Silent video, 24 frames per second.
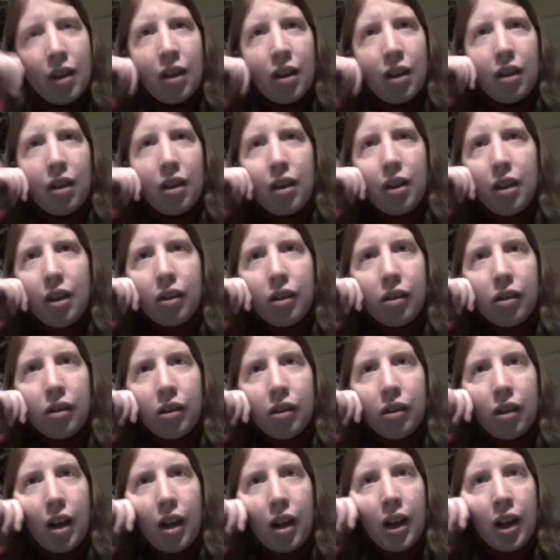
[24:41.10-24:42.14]

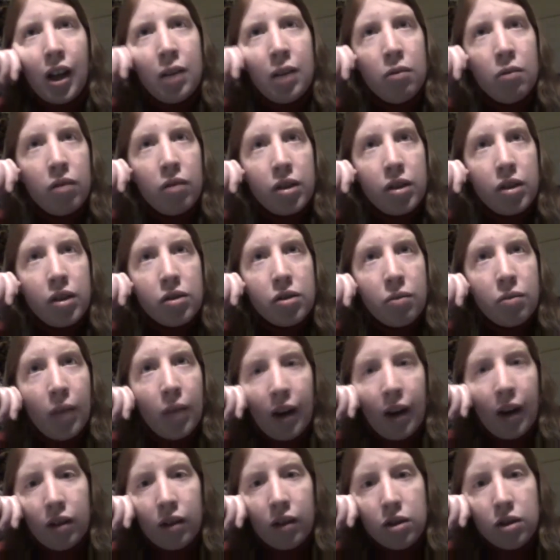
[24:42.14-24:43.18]
Either I'm going to
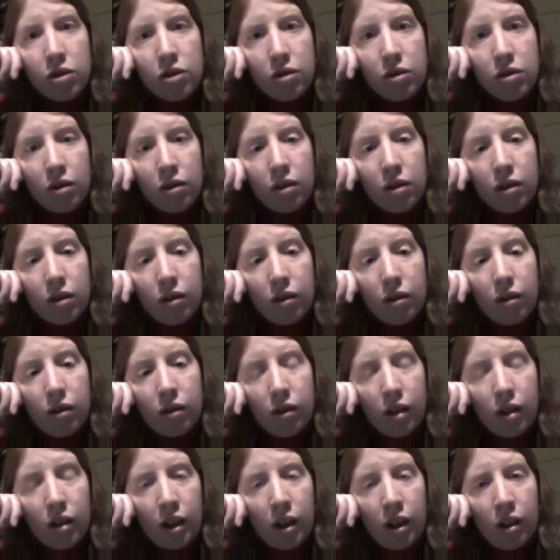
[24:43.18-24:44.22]
wear the shirt
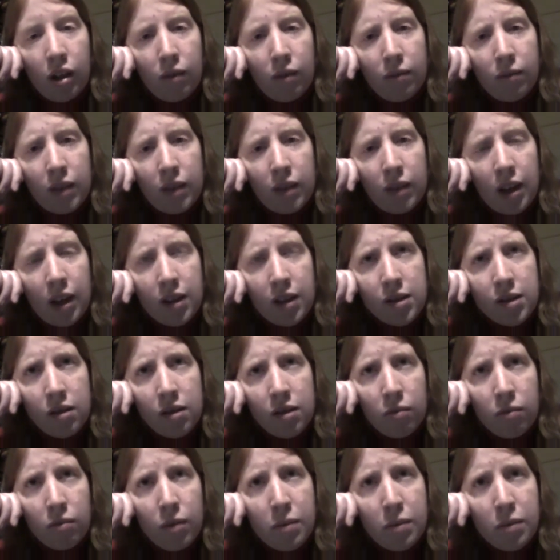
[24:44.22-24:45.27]
that I
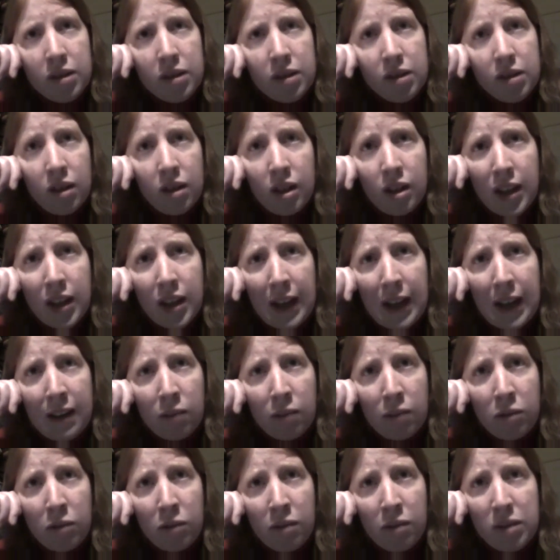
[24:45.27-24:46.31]
sew ribbons on, and
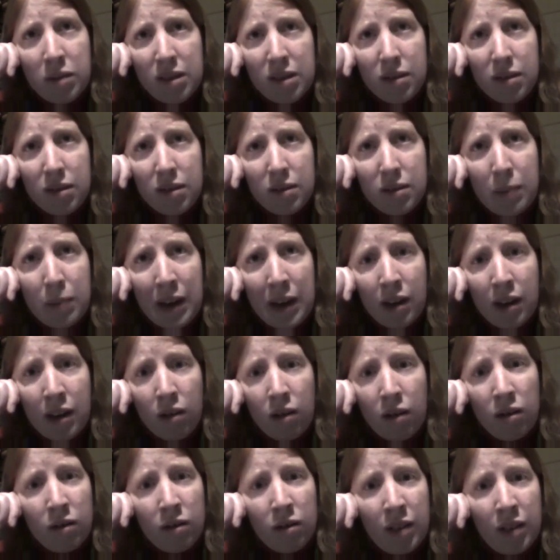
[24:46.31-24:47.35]
I'm going to be spending
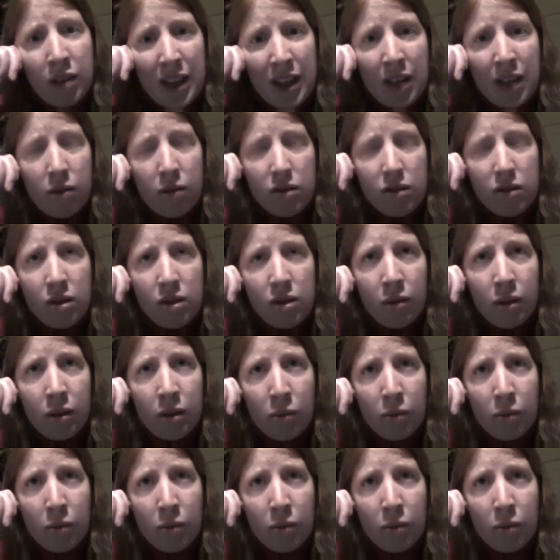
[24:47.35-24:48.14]
all night sewing